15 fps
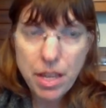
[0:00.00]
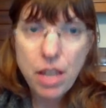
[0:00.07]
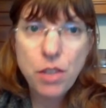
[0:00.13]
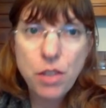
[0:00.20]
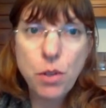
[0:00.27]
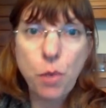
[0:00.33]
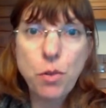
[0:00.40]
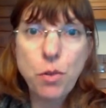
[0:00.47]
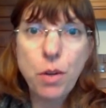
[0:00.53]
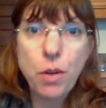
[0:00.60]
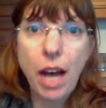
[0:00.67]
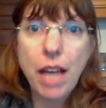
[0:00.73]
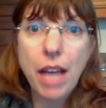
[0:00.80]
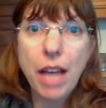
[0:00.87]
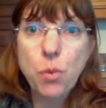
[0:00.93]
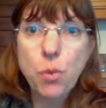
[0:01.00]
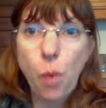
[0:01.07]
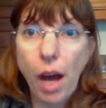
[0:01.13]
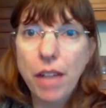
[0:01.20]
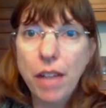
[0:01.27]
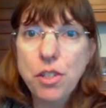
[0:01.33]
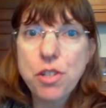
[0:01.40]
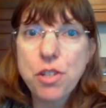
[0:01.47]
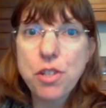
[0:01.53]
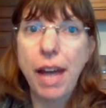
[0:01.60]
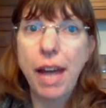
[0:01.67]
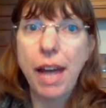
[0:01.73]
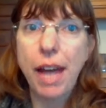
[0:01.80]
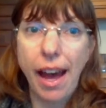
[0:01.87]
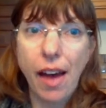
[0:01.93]
So if you guys want to
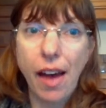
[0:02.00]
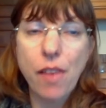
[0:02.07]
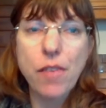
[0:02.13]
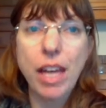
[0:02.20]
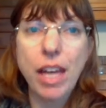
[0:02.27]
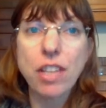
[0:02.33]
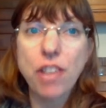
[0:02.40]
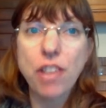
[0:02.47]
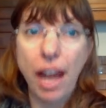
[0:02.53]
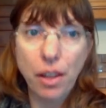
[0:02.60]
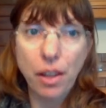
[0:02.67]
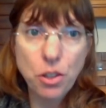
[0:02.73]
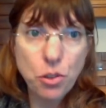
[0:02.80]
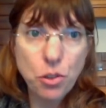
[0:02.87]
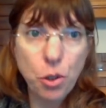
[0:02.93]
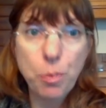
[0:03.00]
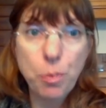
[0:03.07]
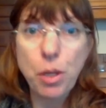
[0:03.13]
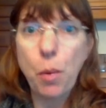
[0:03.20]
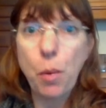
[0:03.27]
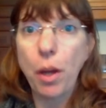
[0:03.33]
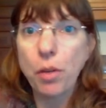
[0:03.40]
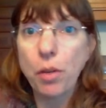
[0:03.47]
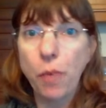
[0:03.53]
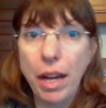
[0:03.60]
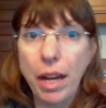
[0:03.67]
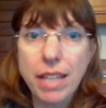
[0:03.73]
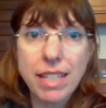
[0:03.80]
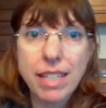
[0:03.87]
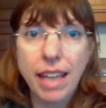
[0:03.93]
have a challenge group and you want to
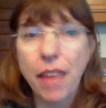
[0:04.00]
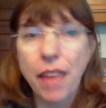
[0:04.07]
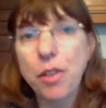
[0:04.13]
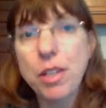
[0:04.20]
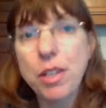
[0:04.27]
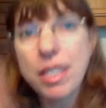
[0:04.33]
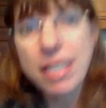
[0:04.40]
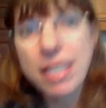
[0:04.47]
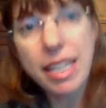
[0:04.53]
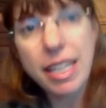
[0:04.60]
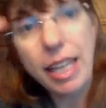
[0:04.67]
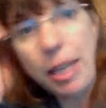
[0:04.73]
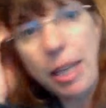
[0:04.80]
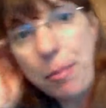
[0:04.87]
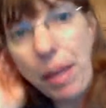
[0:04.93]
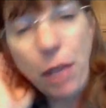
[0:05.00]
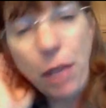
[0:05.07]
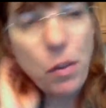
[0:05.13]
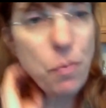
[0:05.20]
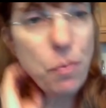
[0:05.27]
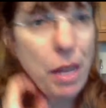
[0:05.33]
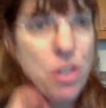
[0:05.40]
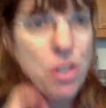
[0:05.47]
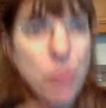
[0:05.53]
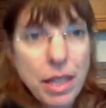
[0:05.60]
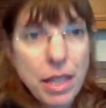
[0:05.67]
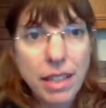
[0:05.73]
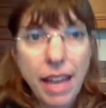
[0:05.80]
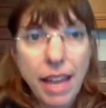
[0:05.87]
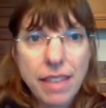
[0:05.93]
run it together as a team like we've been
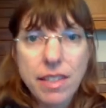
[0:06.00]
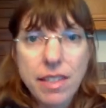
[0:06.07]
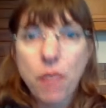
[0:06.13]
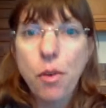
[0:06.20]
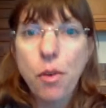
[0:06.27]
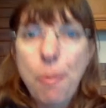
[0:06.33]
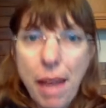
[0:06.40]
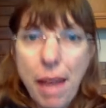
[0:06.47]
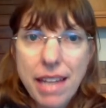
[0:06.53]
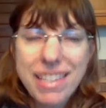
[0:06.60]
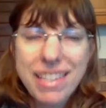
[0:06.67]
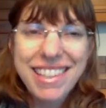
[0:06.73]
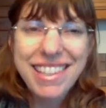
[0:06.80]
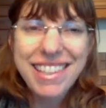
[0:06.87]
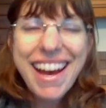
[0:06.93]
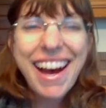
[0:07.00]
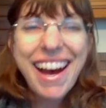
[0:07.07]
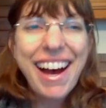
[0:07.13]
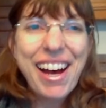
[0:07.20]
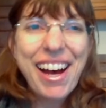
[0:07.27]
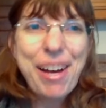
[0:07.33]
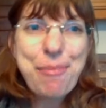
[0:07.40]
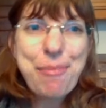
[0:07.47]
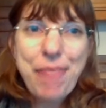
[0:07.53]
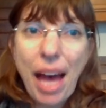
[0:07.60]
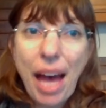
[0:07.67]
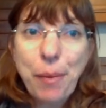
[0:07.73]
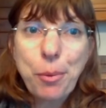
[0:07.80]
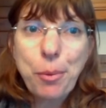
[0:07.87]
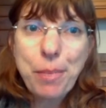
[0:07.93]
doing the last several months,
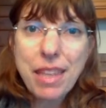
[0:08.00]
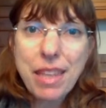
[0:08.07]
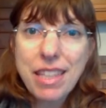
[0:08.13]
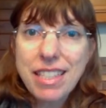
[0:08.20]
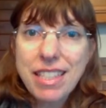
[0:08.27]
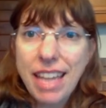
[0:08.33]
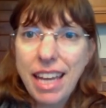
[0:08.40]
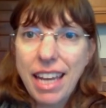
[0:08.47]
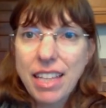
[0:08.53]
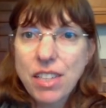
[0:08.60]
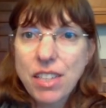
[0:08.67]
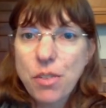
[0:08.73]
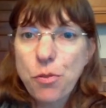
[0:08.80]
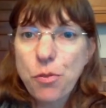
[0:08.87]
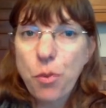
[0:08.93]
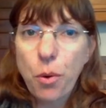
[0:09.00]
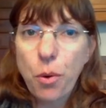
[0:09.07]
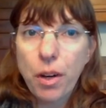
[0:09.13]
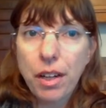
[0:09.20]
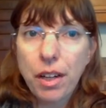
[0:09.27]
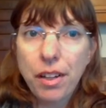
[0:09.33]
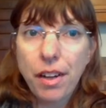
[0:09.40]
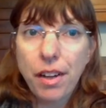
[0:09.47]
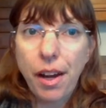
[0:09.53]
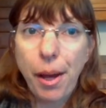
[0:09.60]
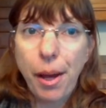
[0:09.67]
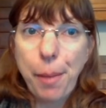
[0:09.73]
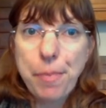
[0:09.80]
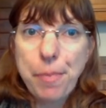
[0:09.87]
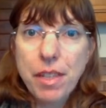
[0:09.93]
that will be the date for
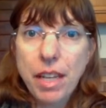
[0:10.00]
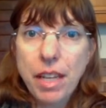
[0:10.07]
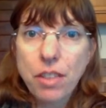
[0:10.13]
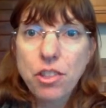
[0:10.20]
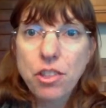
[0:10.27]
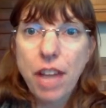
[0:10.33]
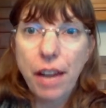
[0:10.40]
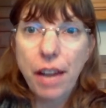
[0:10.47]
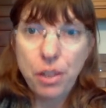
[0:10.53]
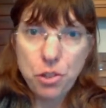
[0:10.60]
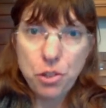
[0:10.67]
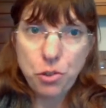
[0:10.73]
the next challenge